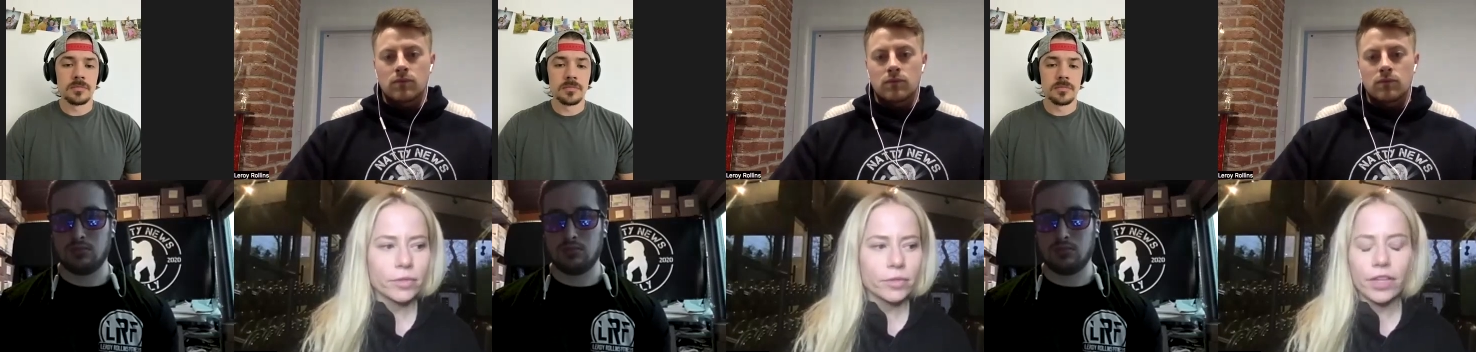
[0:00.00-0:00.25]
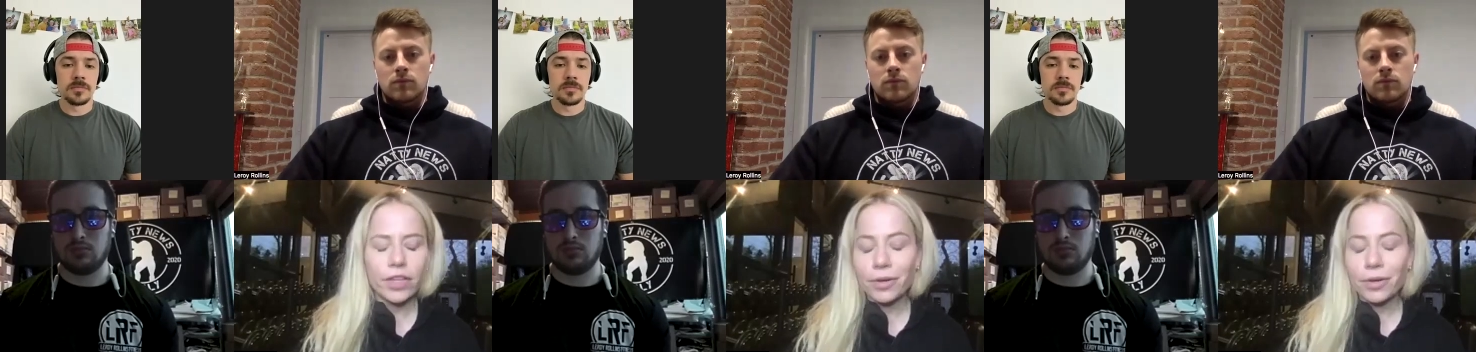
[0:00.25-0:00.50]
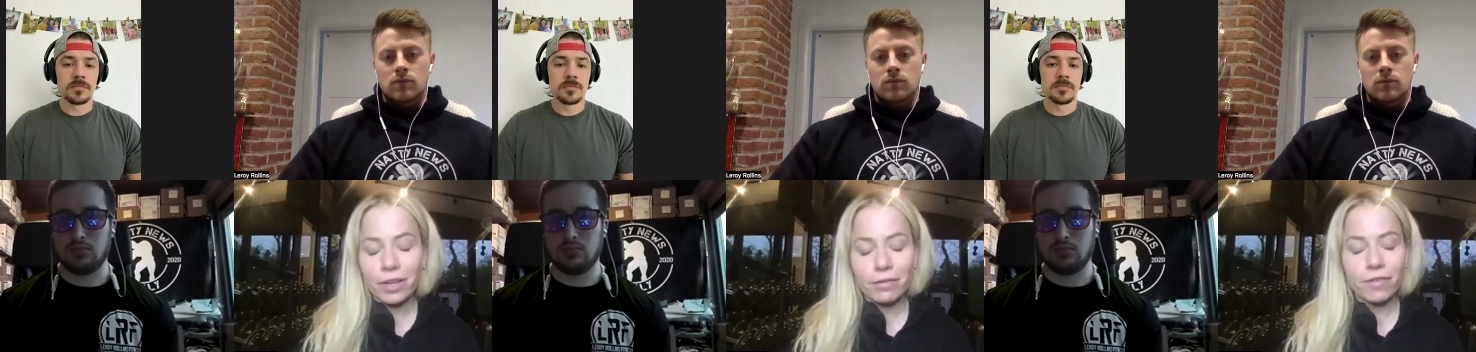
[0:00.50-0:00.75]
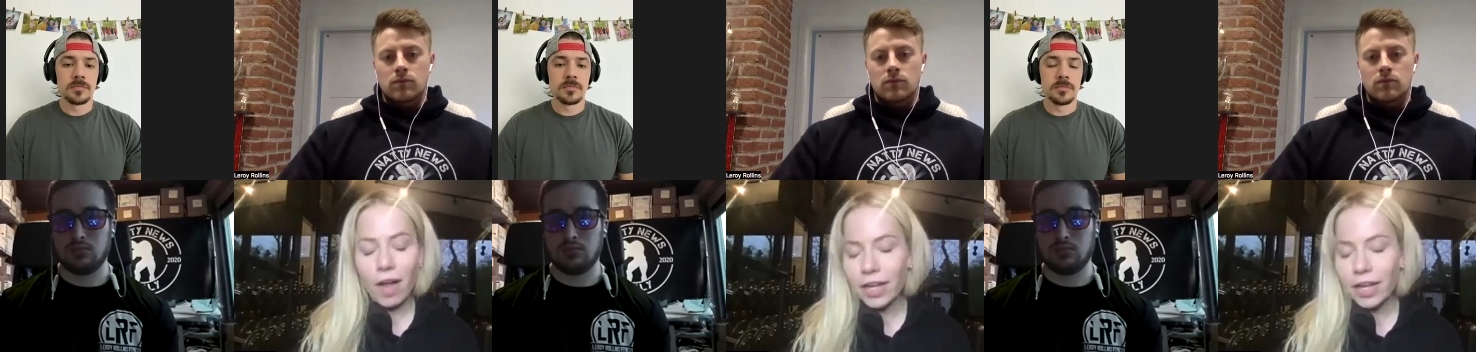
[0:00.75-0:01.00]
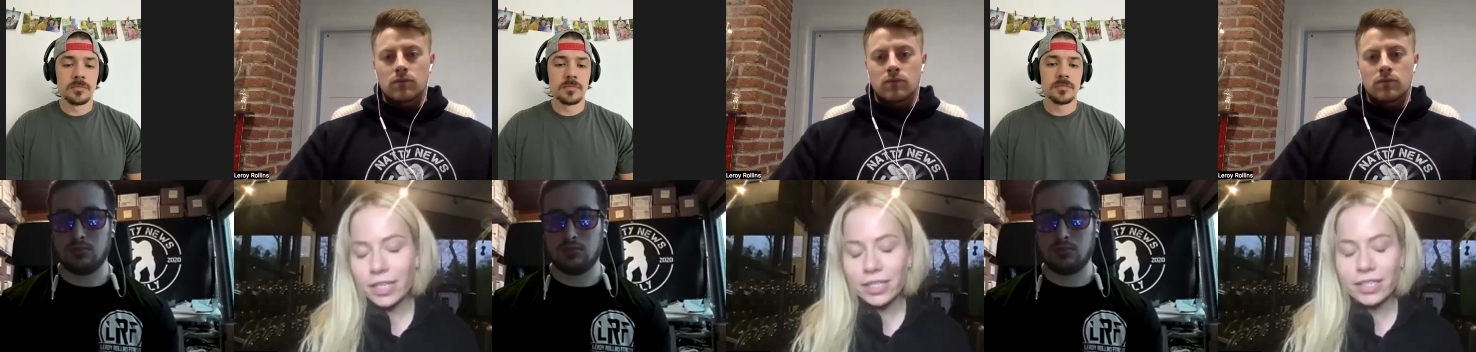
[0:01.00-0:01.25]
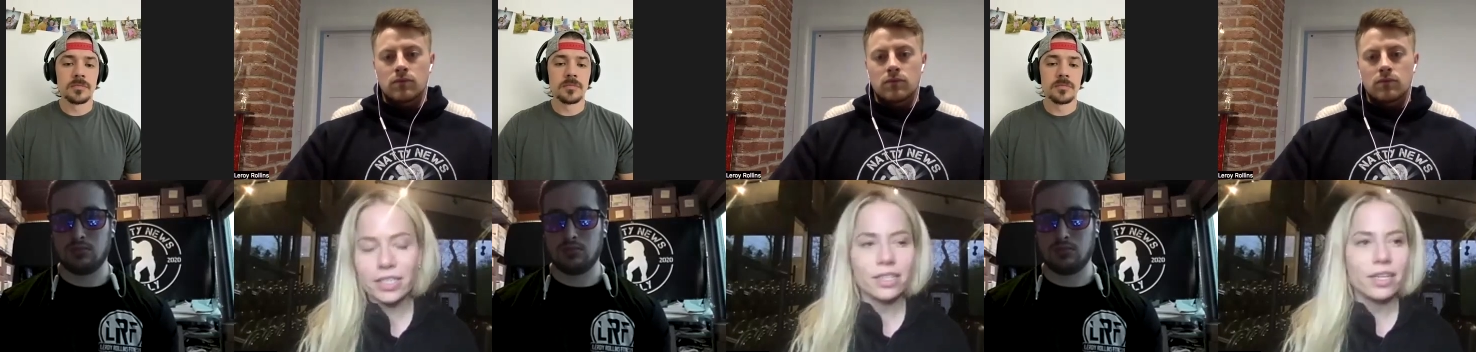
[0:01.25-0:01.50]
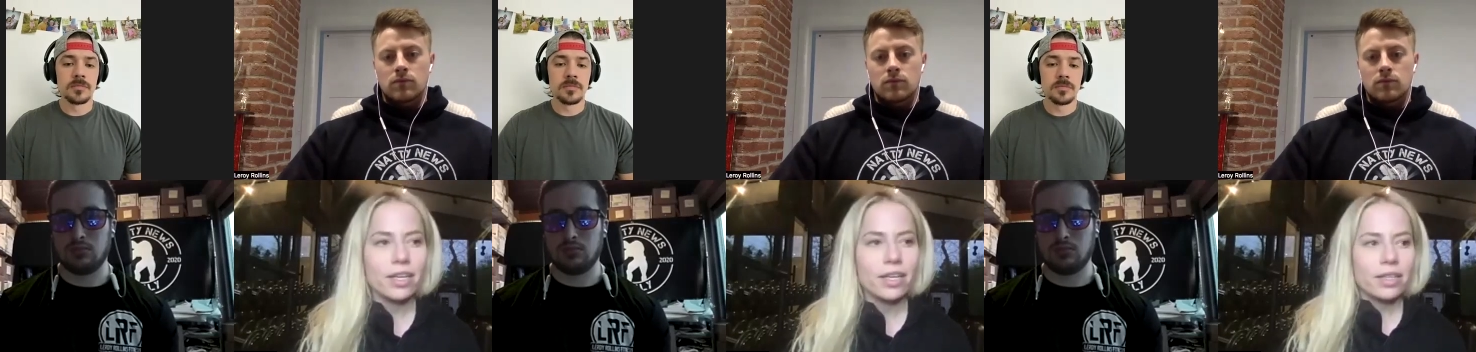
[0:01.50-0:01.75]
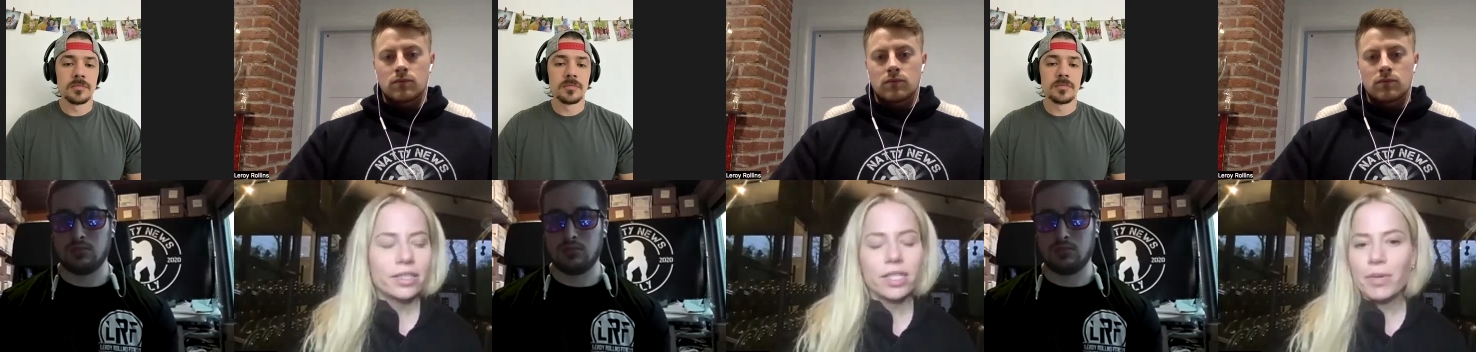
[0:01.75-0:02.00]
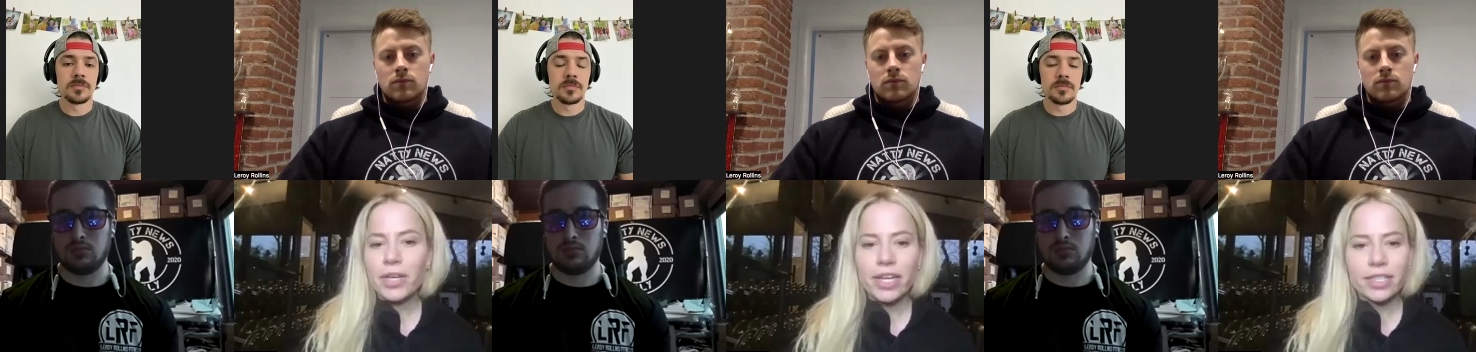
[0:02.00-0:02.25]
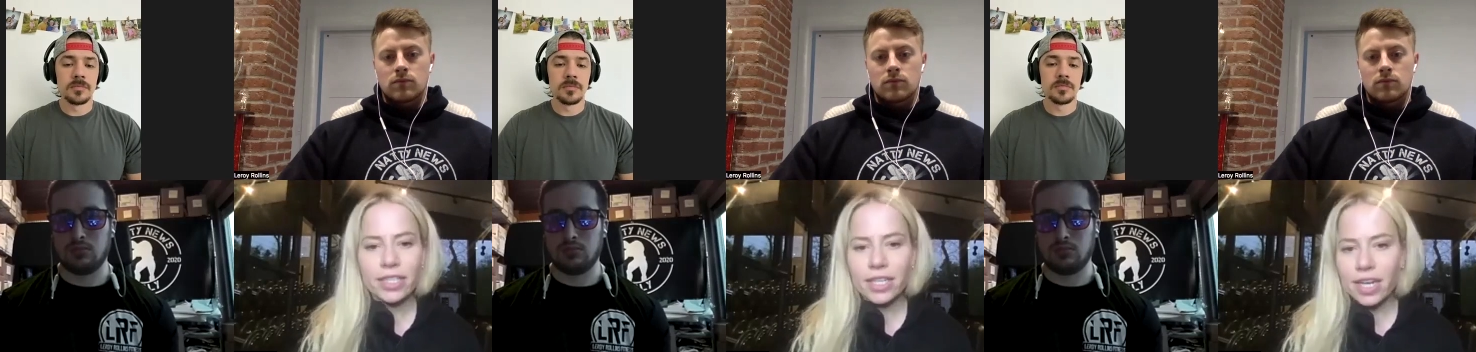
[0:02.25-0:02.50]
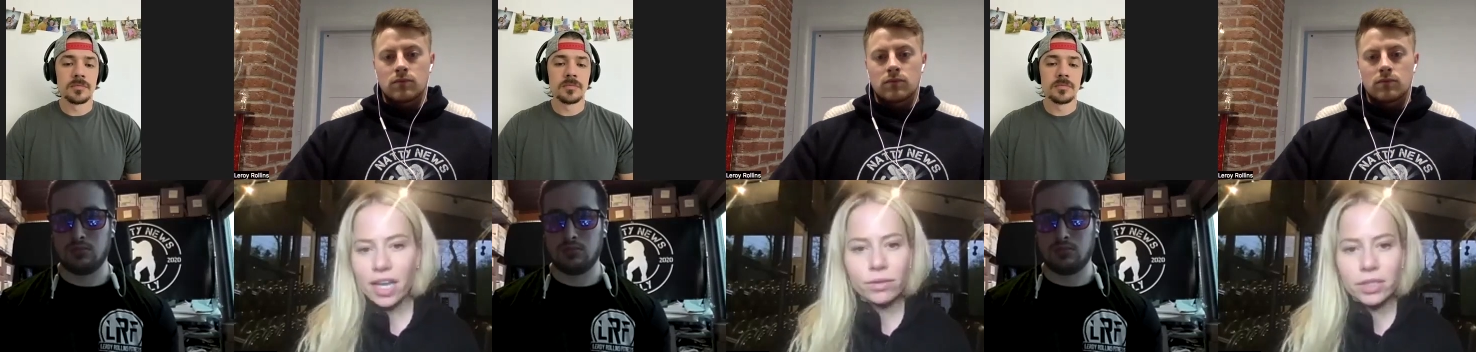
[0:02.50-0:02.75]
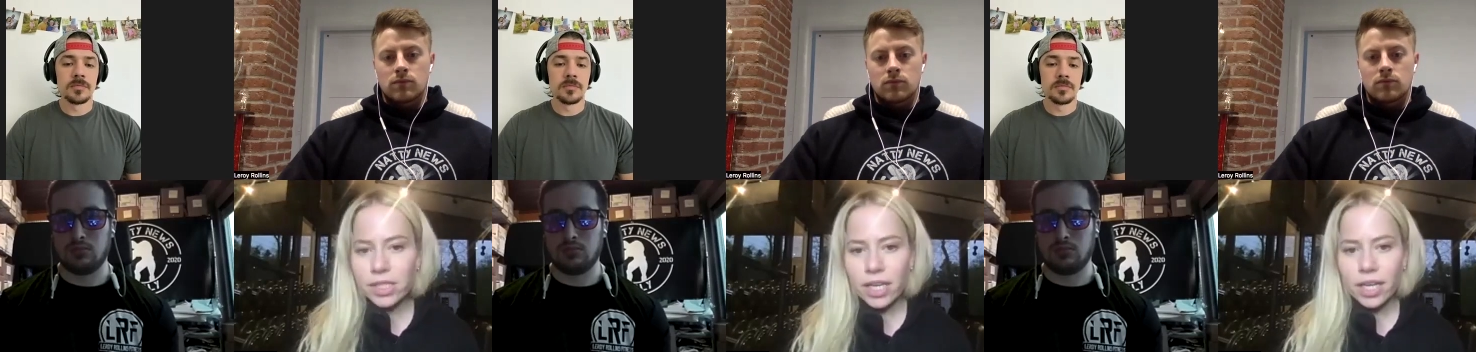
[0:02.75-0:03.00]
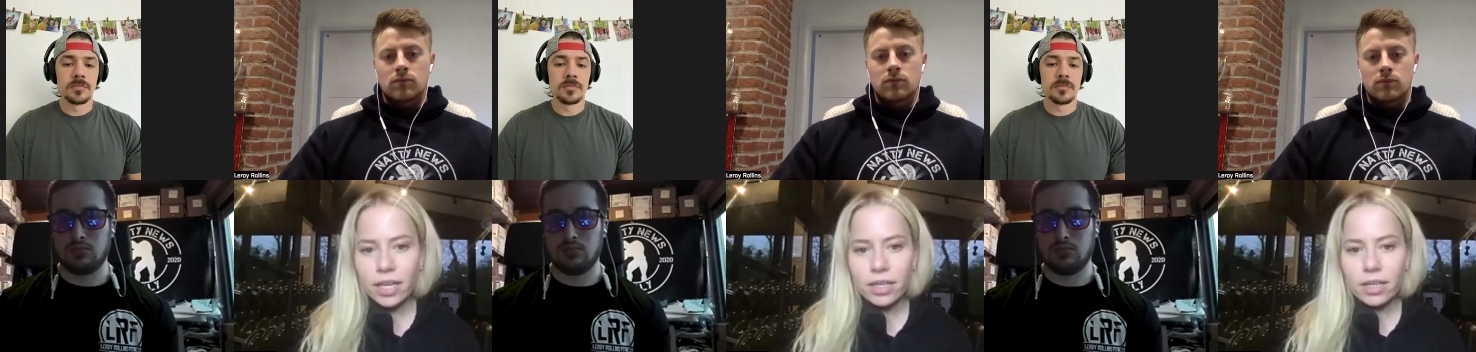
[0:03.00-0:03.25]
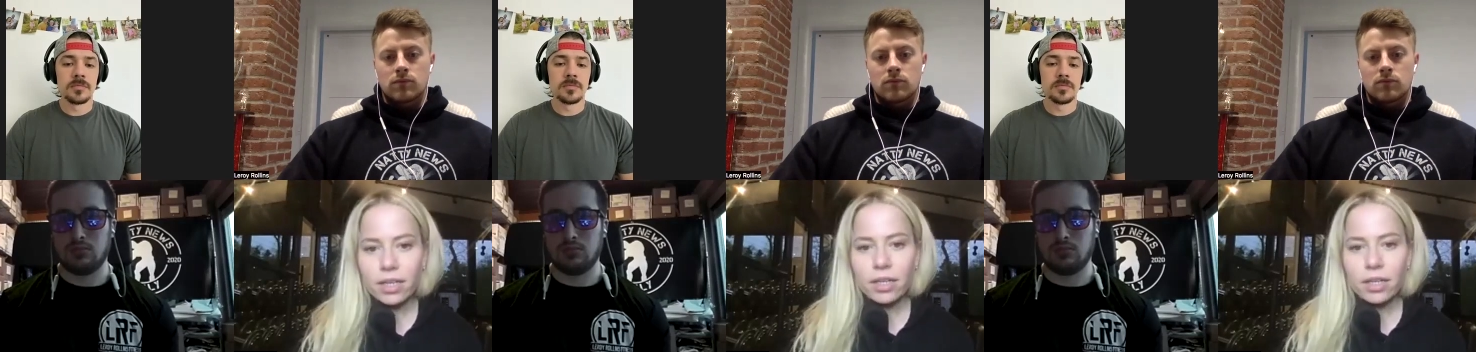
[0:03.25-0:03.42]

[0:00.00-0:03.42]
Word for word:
Speaker 1: they don't get fined and CPA doesn't announce it.